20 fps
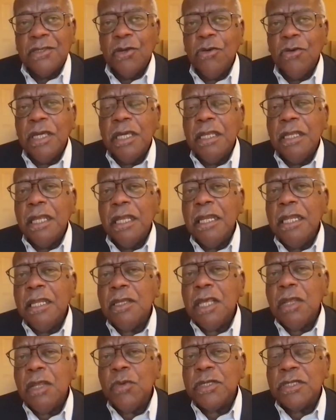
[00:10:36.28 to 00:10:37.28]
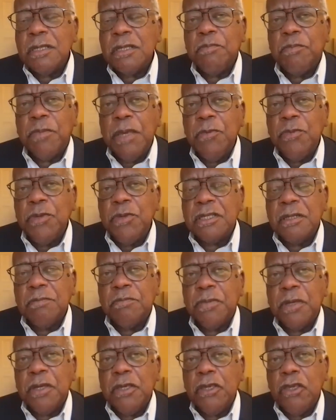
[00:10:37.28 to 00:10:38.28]
So it was
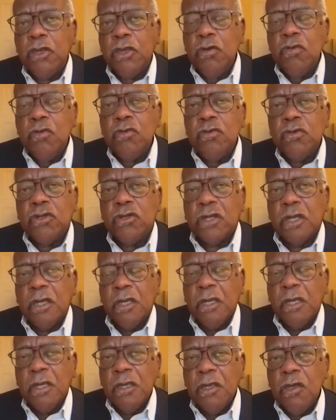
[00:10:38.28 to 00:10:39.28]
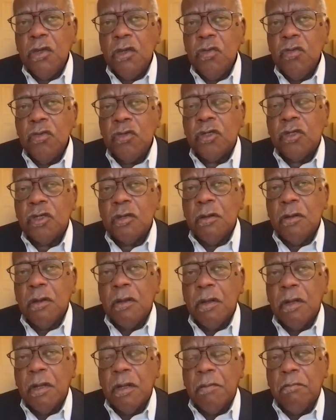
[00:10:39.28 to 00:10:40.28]
a huge, huge
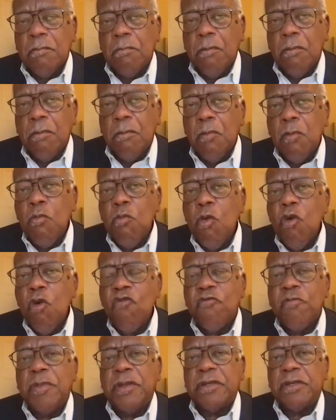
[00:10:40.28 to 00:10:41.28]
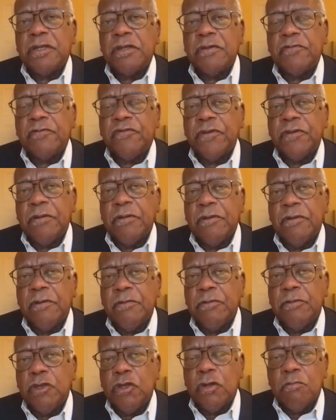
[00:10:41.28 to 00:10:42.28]
movement for,
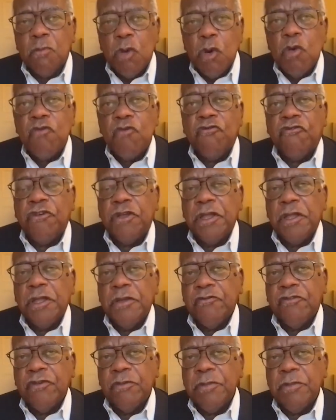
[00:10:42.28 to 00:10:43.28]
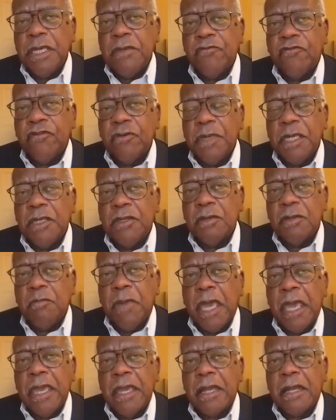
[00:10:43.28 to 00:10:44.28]
you know, move for me to
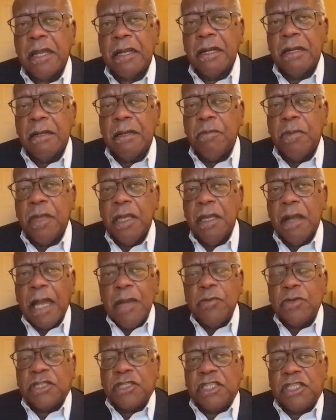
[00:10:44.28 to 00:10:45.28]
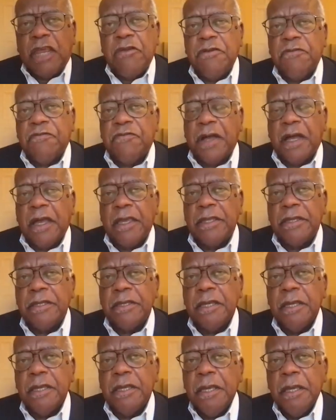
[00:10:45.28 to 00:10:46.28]
make. I was terrified,
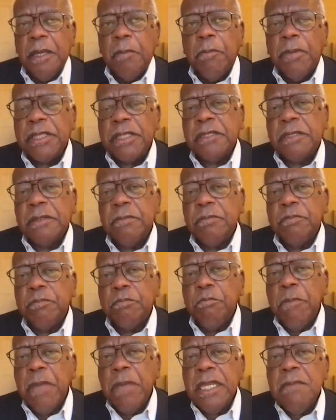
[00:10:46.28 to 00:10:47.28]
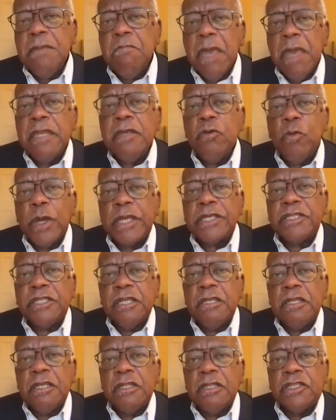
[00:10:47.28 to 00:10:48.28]
but many West
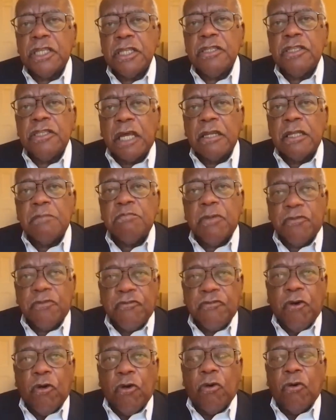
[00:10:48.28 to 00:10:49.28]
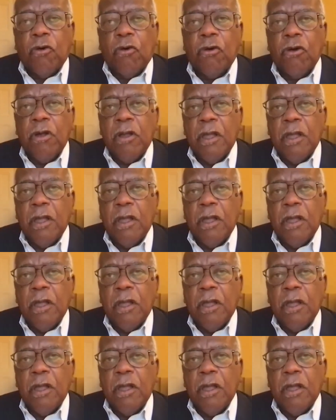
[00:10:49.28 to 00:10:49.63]
Indians had done it before.